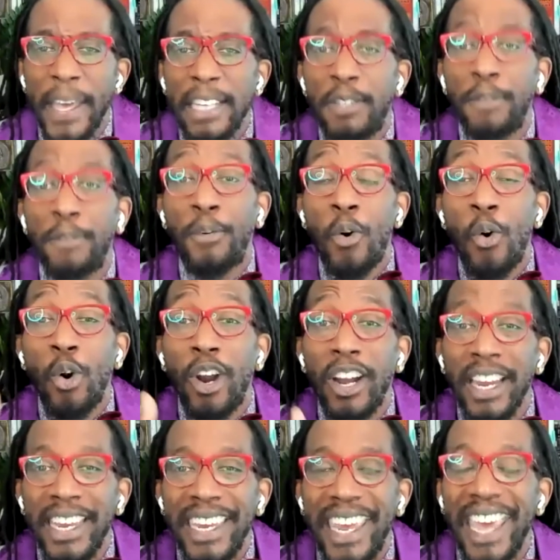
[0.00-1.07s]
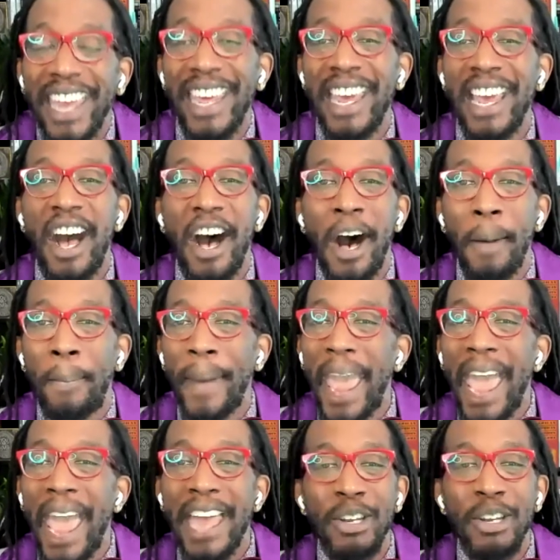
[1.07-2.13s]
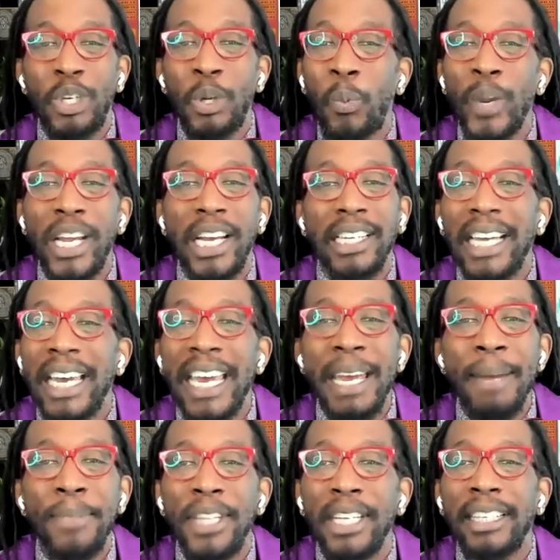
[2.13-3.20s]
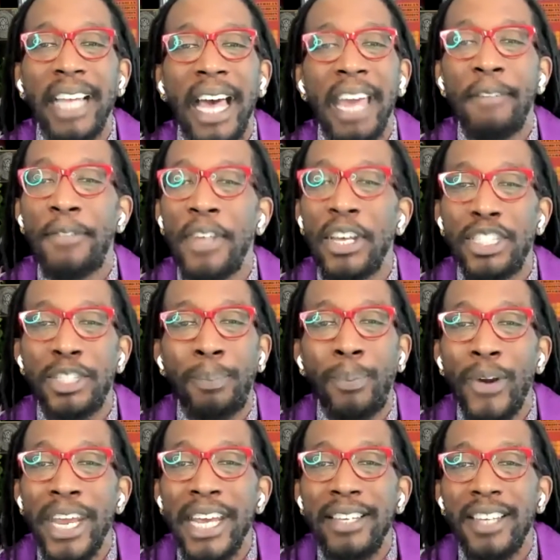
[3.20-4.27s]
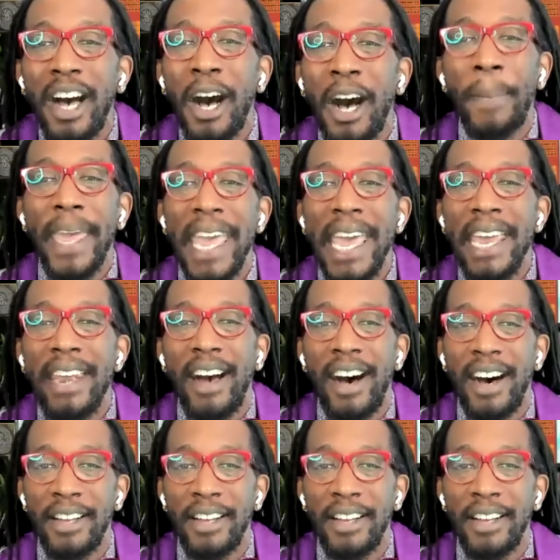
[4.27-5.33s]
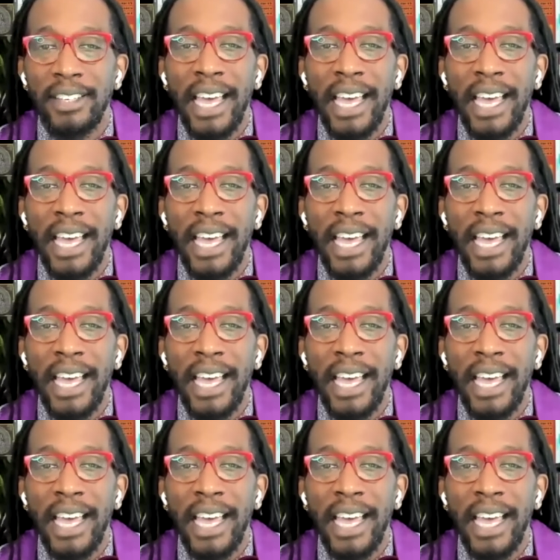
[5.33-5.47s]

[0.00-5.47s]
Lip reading: it's for getting up and to reclaim the life that springs up in us,